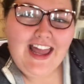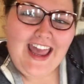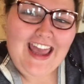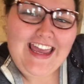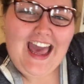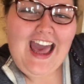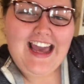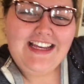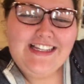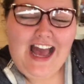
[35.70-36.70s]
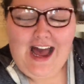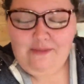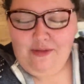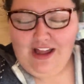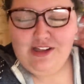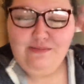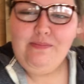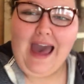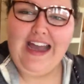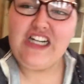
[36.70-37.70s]
Hey guys, and welcome
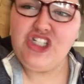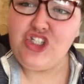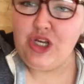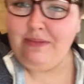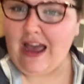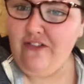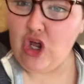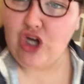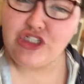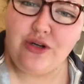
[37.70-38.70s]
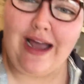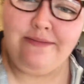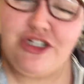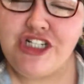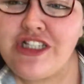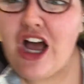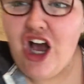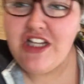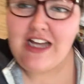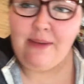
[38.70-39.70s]
back to my vlog. So I am just
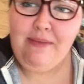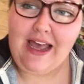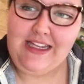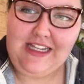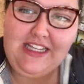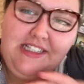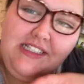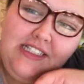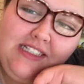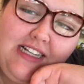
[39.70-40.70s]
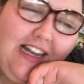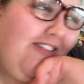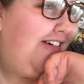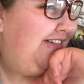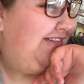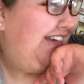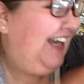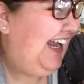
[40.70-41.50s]
out at my nails salon.